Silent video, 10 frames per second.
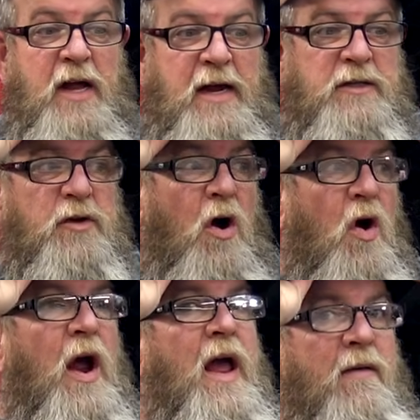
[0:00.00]
things
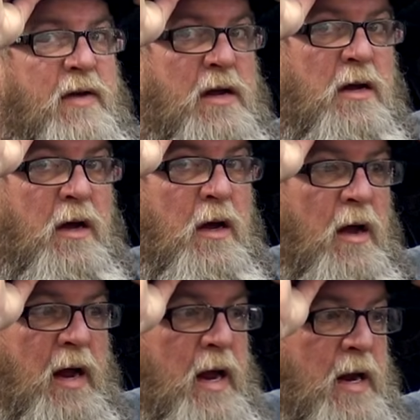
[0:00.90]
are heavy
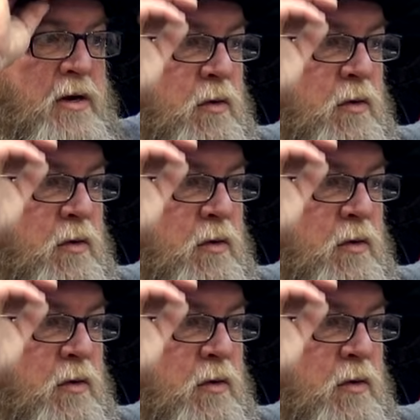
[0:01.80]
and